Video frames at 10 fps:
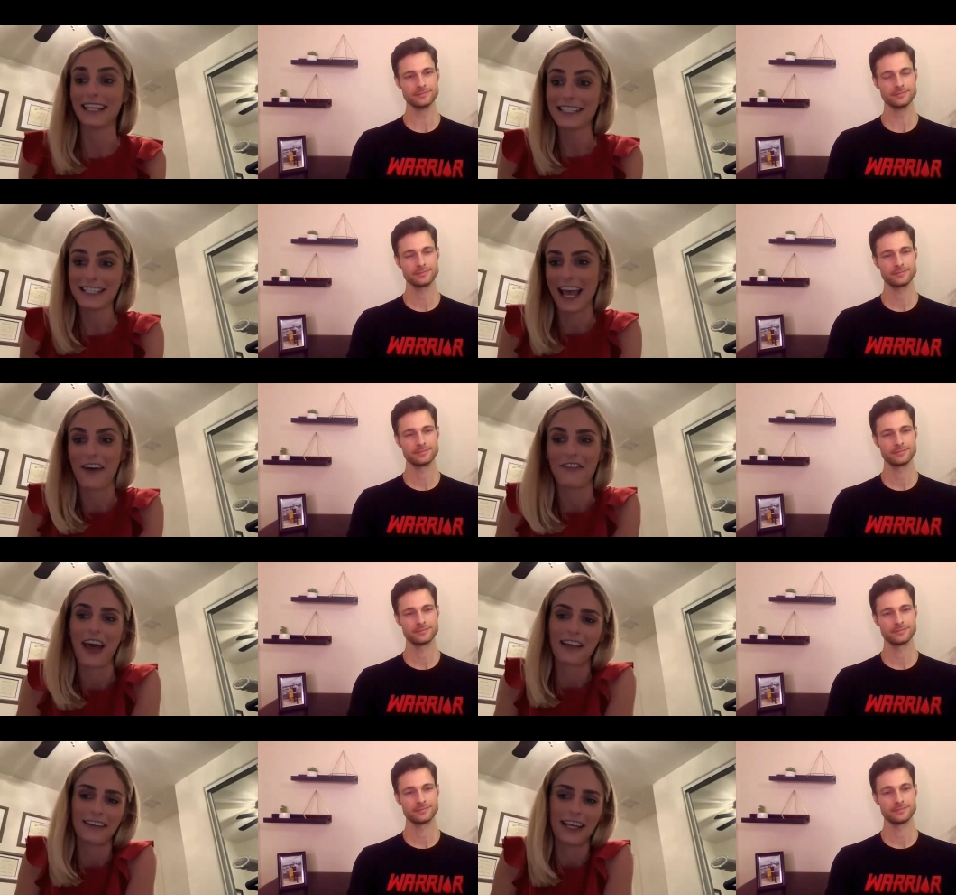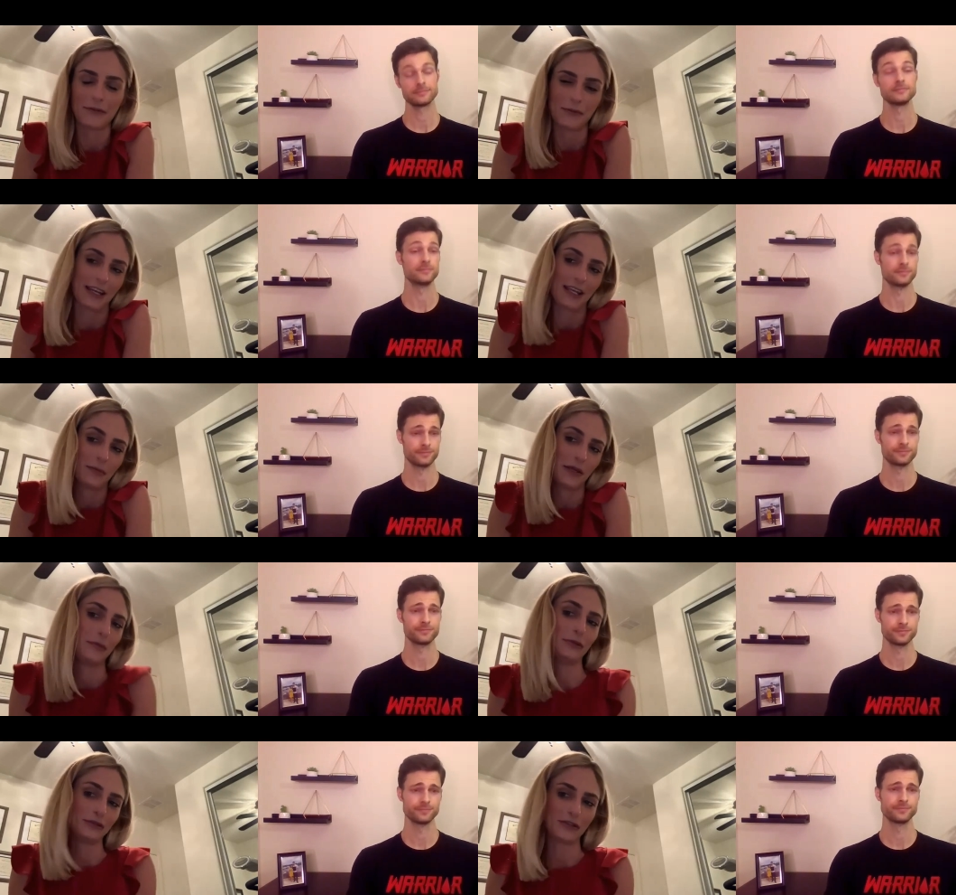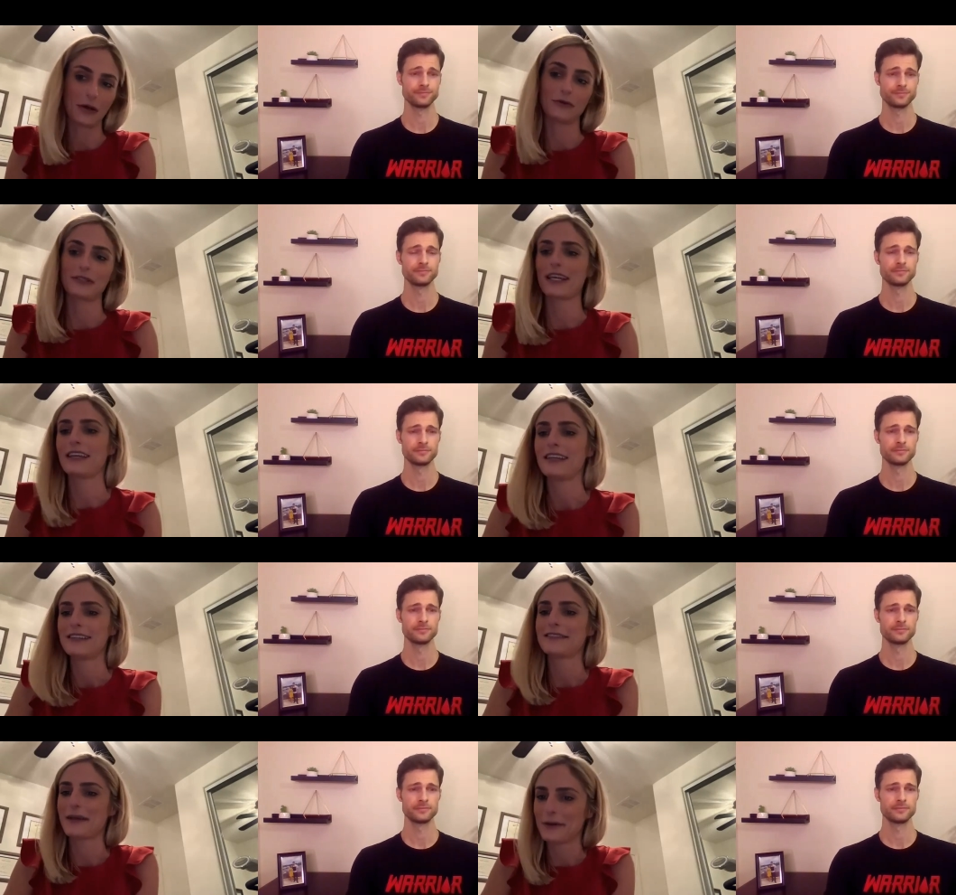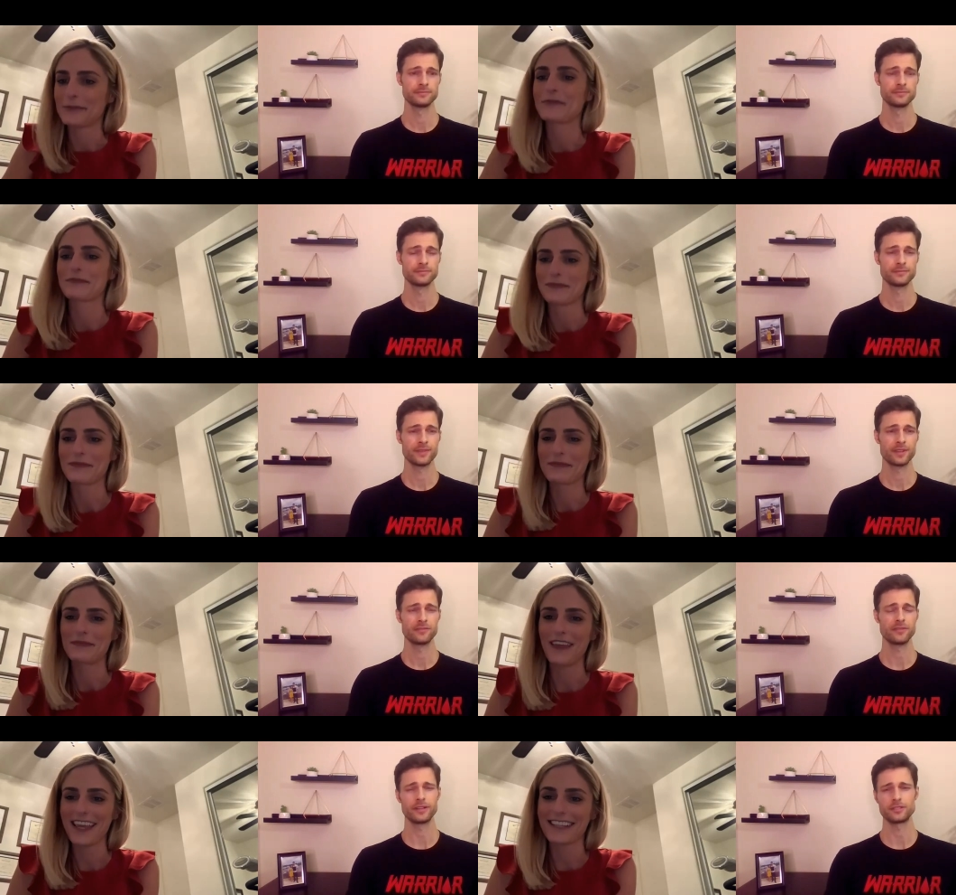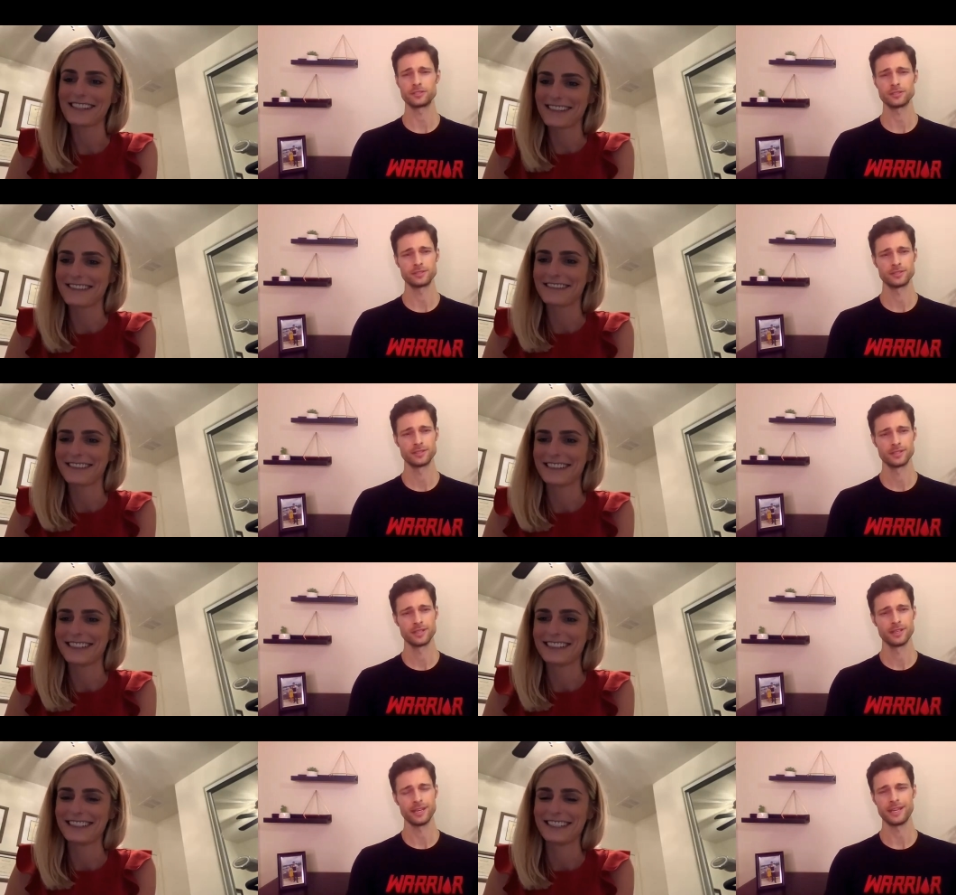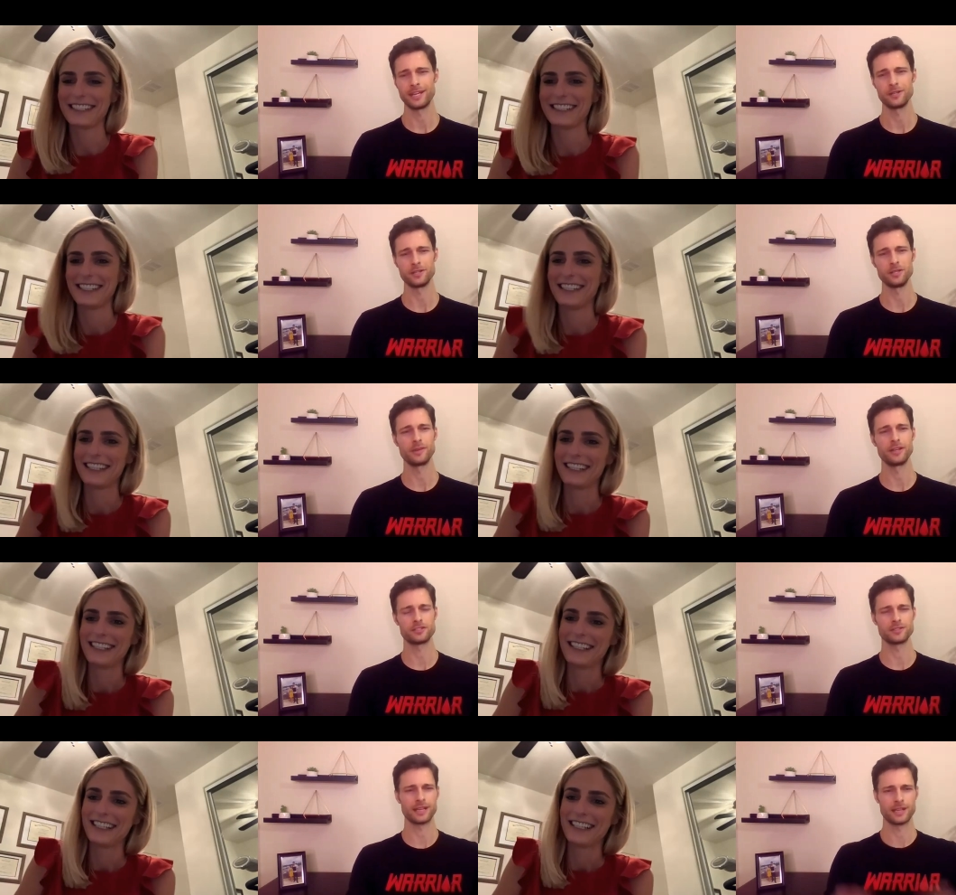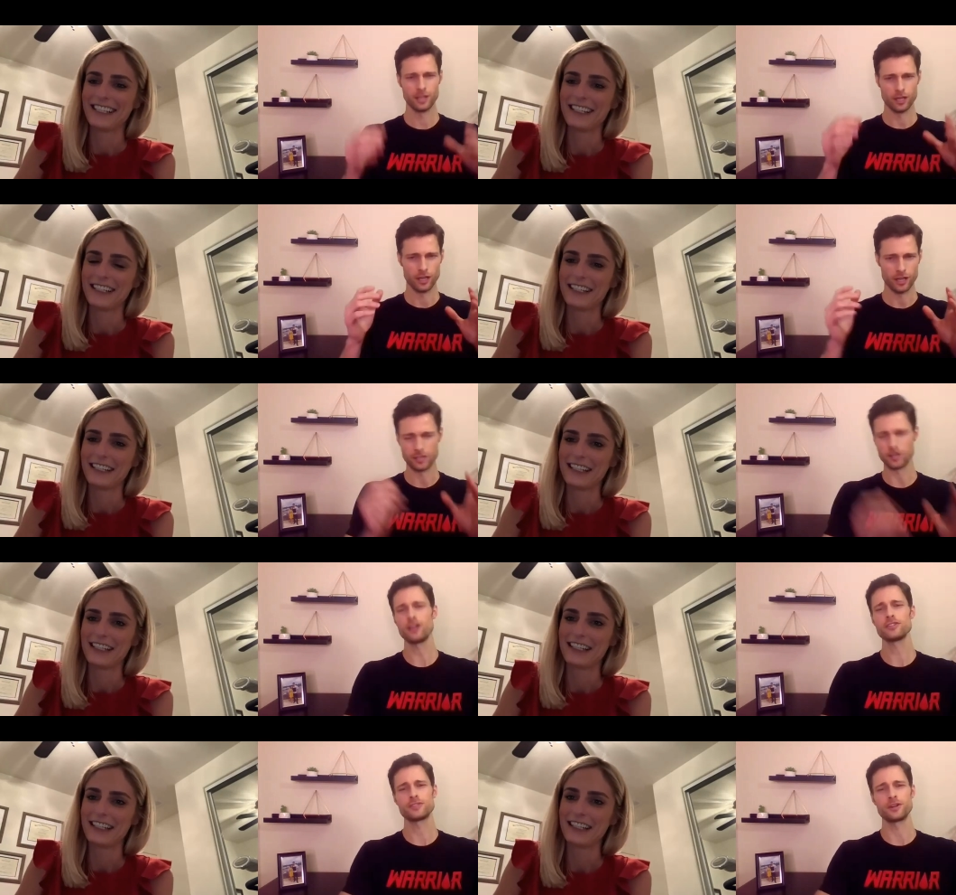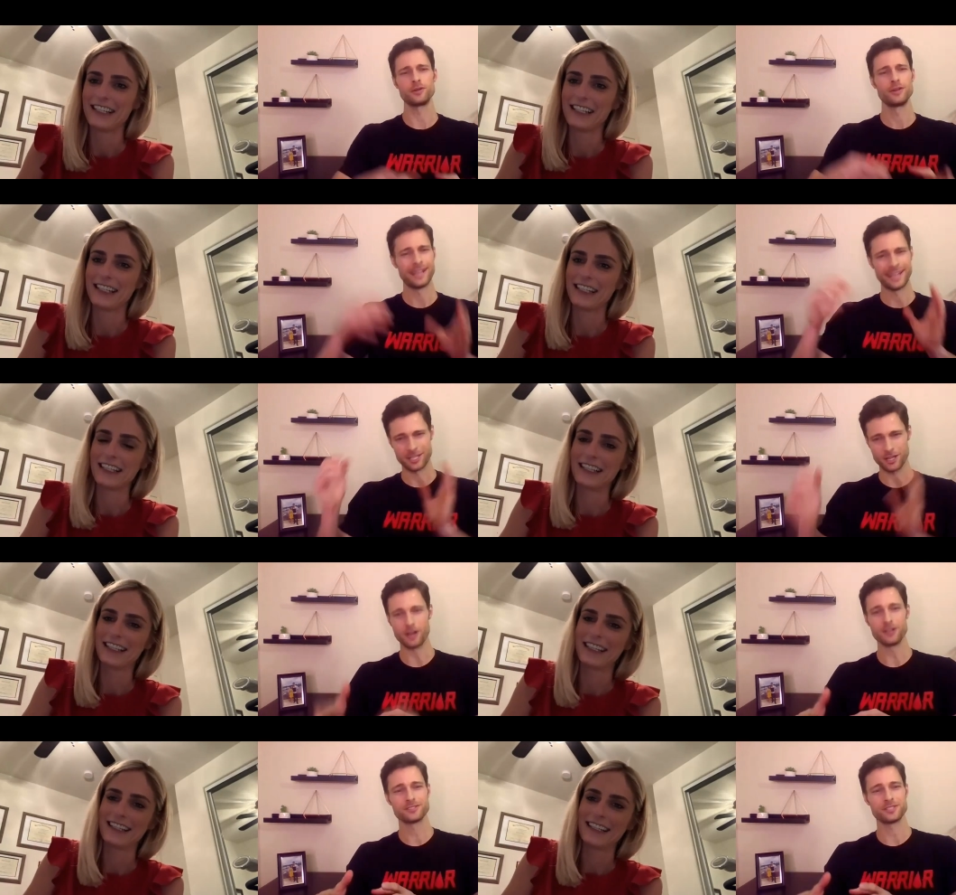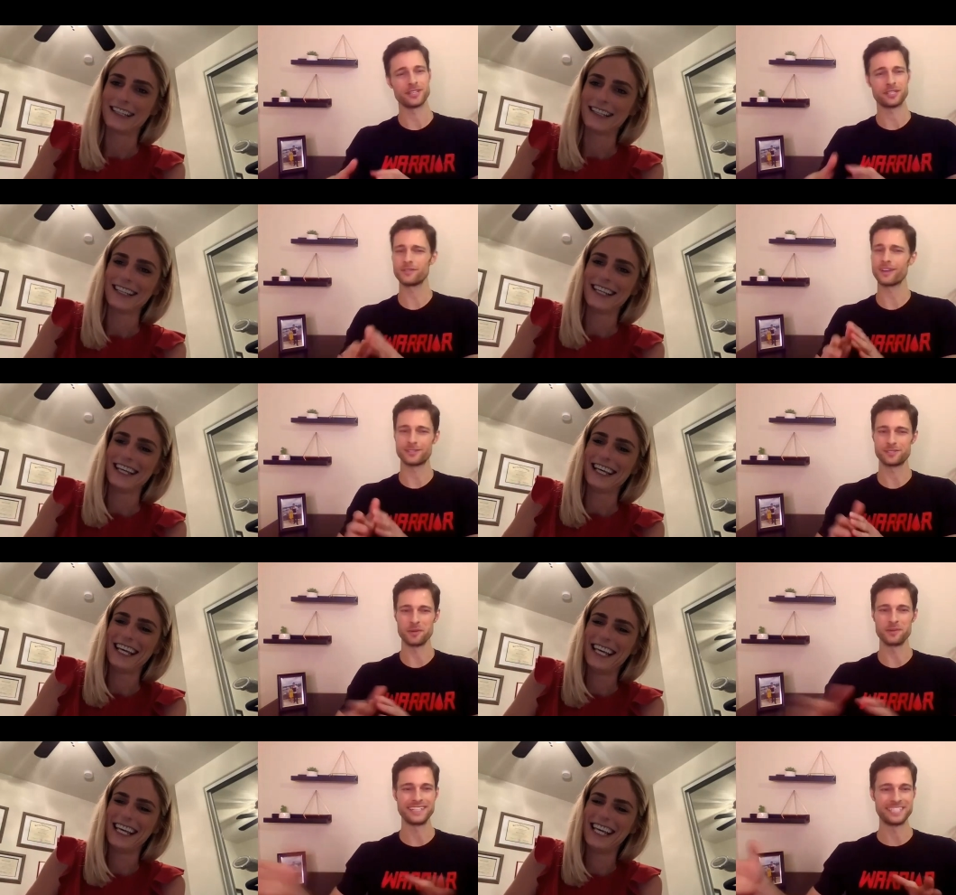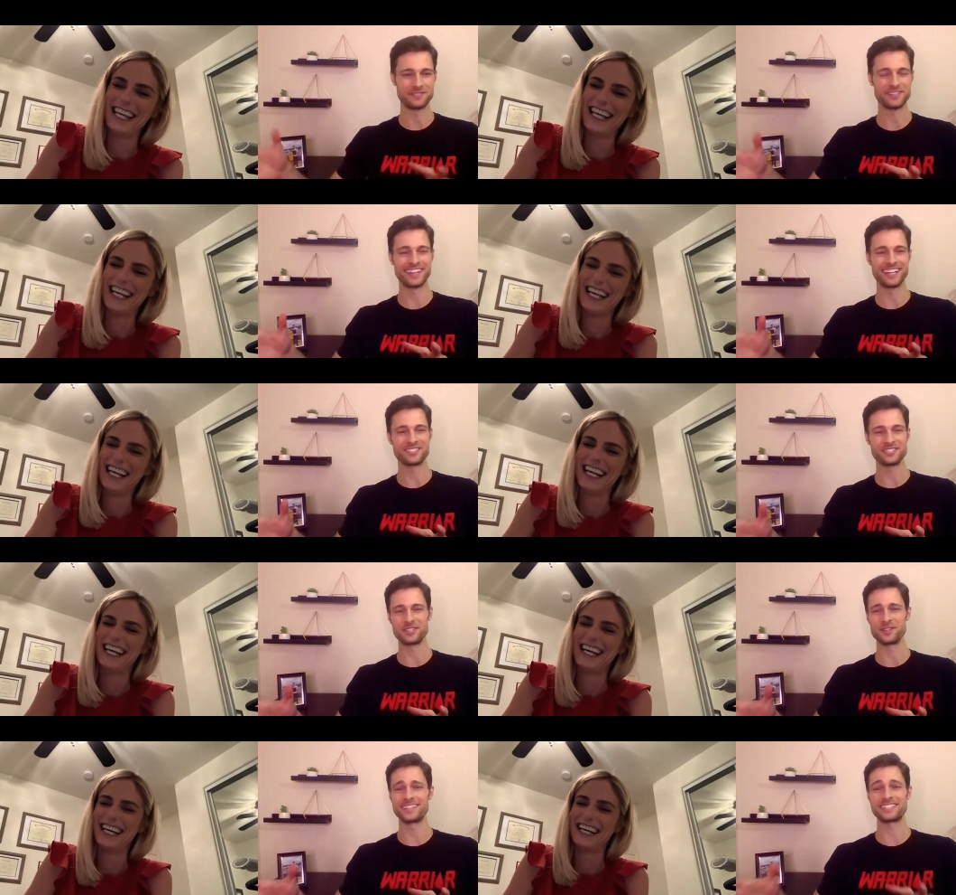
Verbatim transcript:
Speaker 1: I didn't have that, like many people don't. So thanks.
Speaker 2: And I know that you mentioned like, and also, and also, like you've got so many different things you're doing.